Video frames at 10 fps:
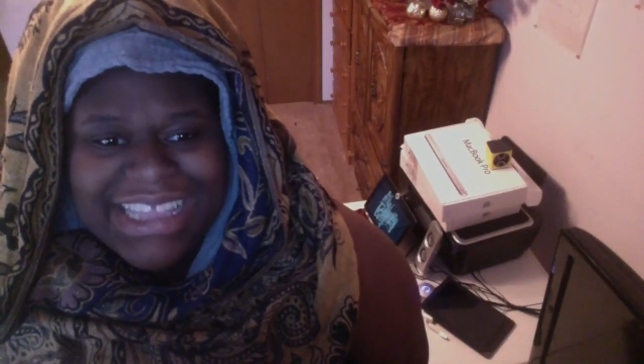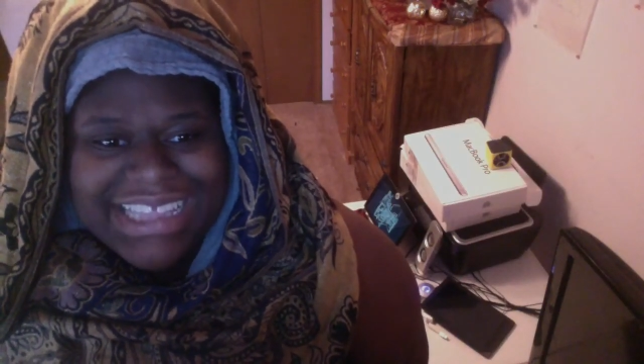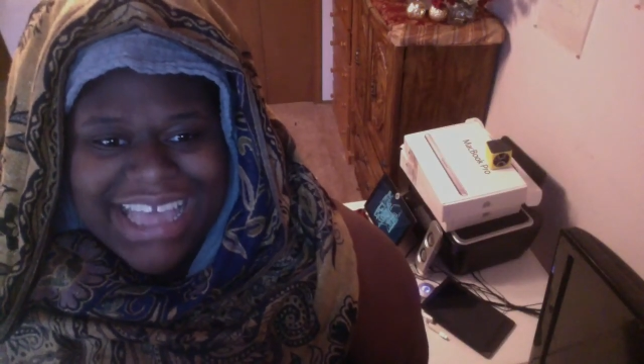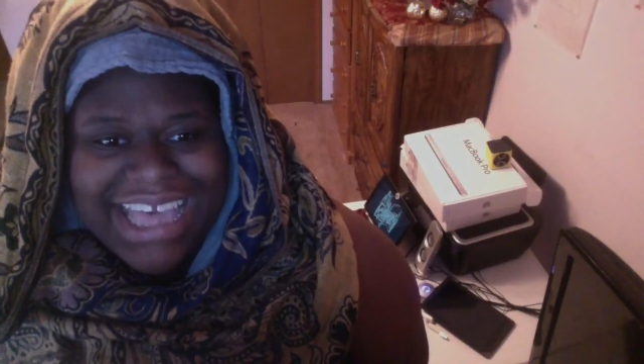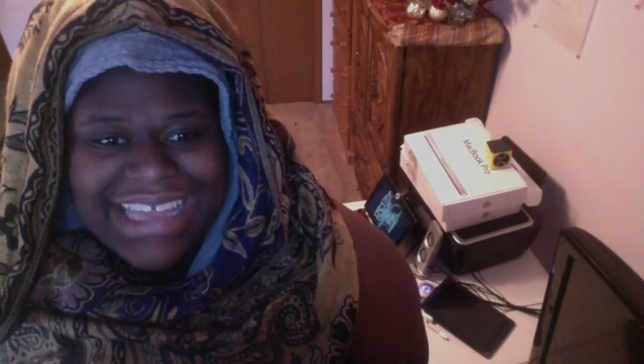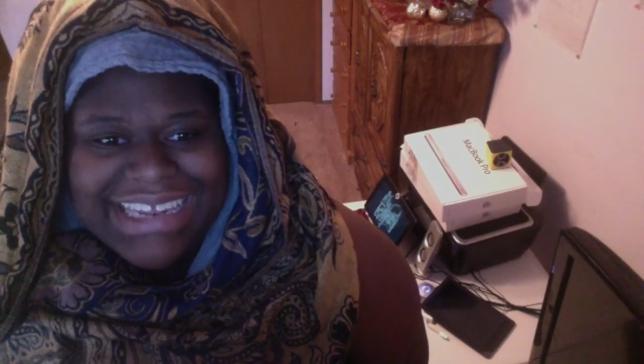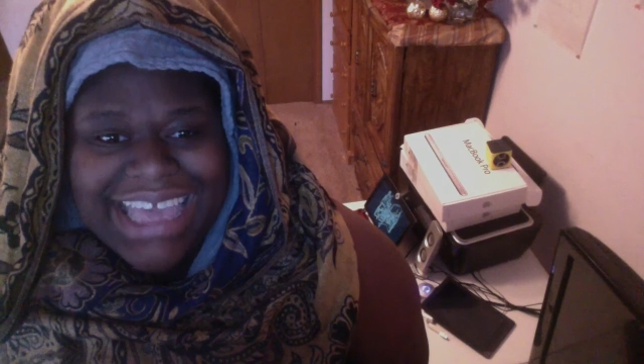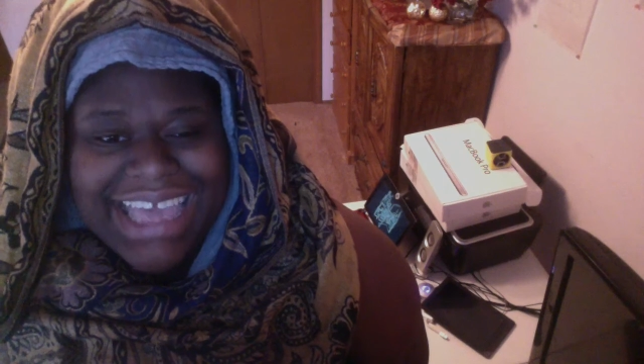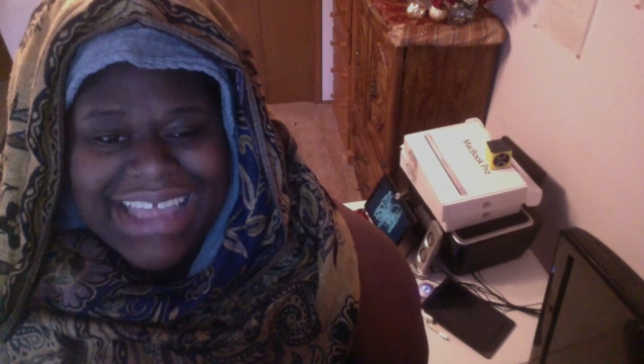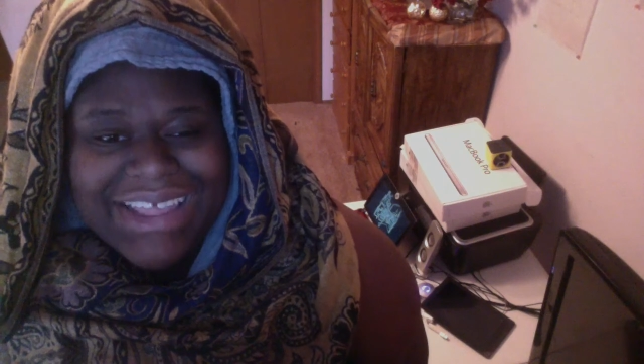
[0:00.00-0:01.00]
God.
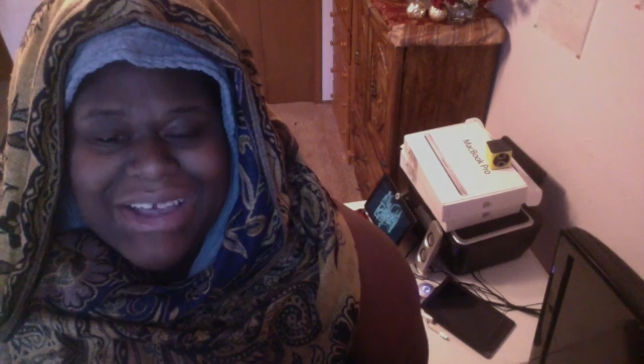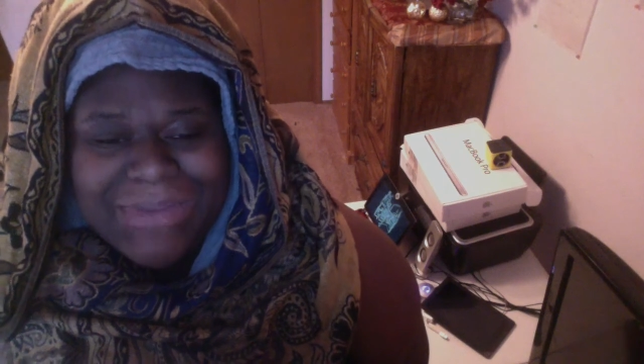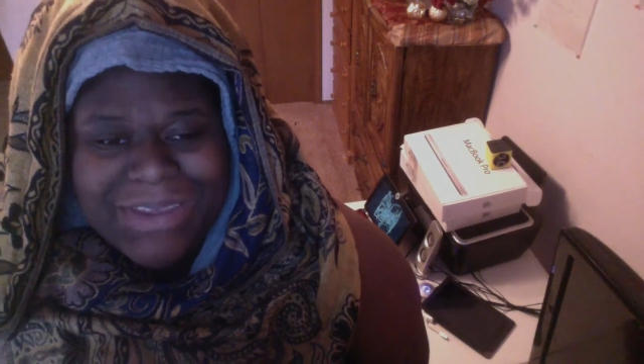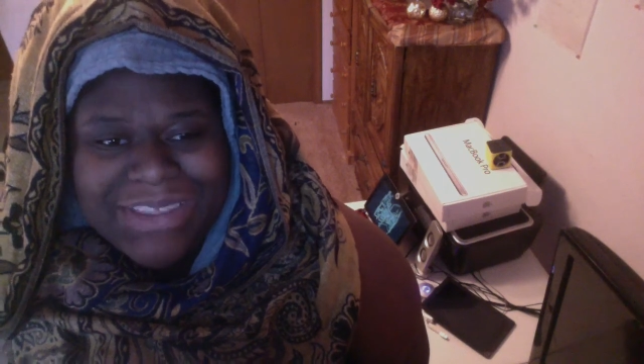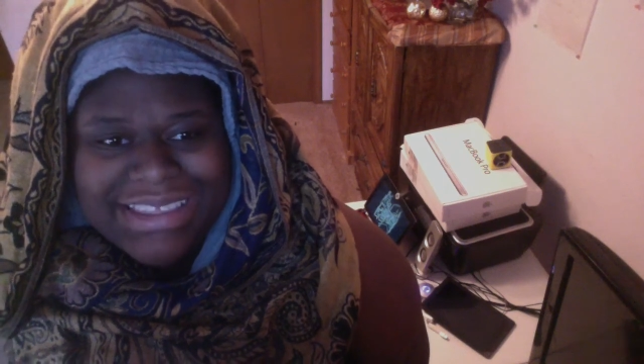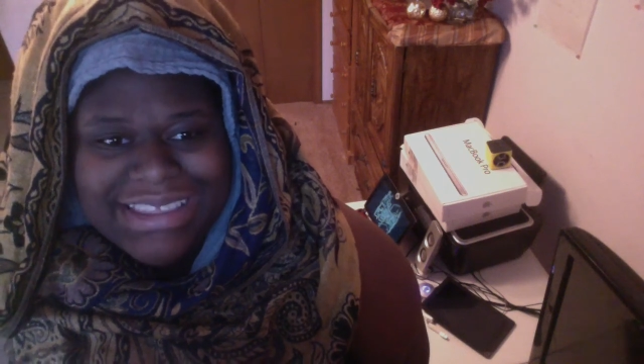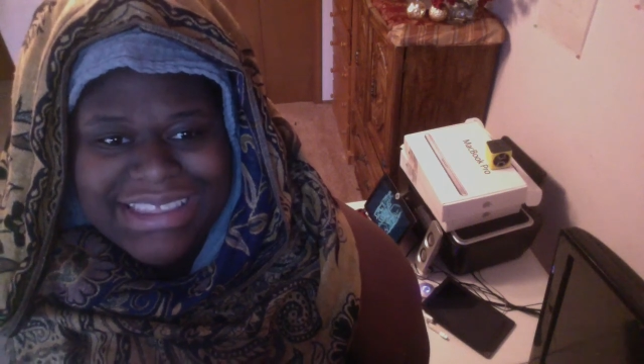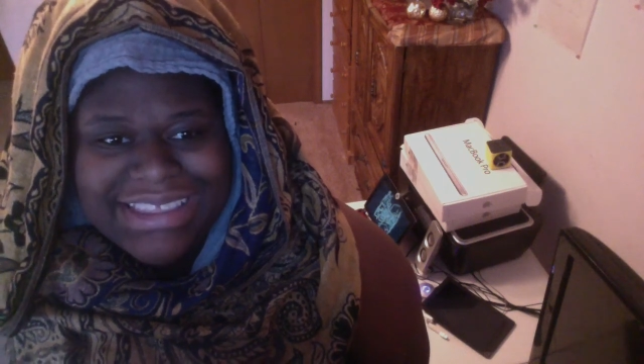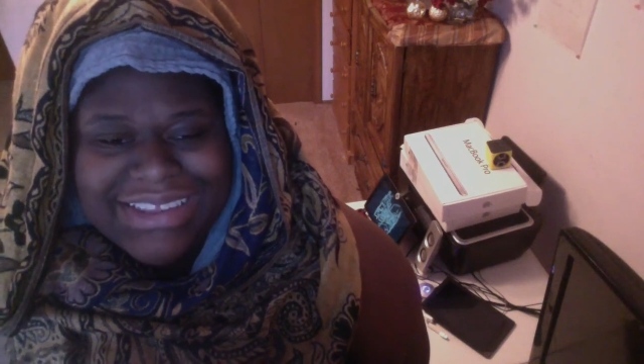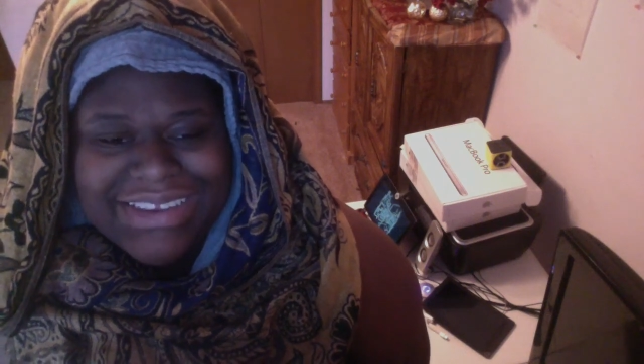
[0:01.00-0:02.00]
Hello, brothers and
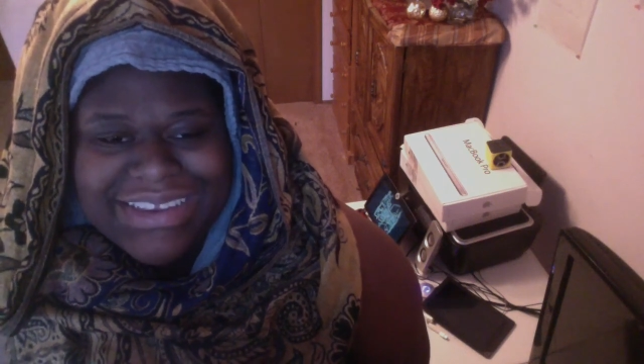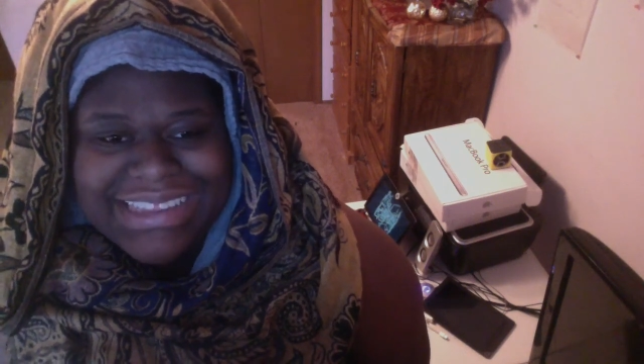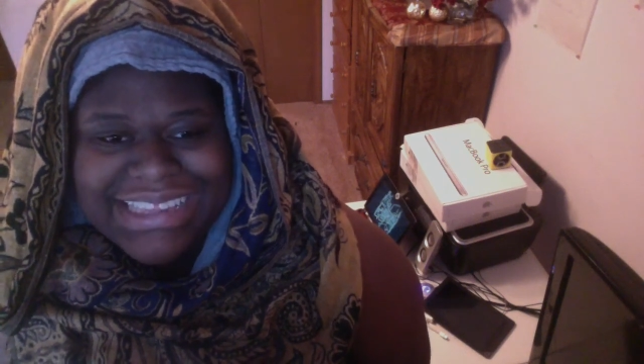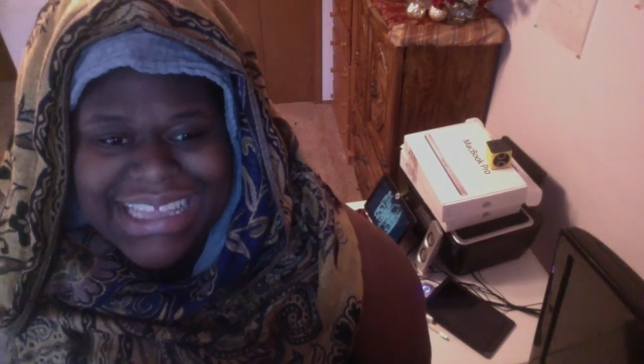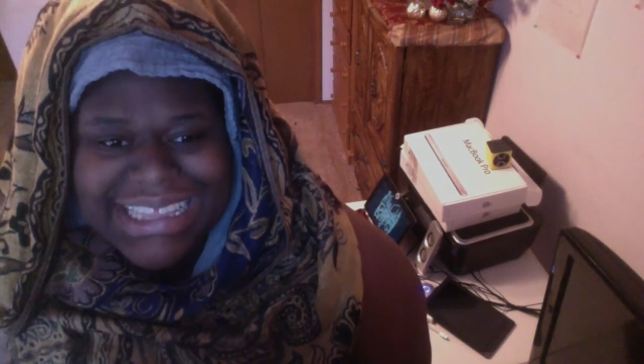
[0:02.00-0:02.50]
sisters.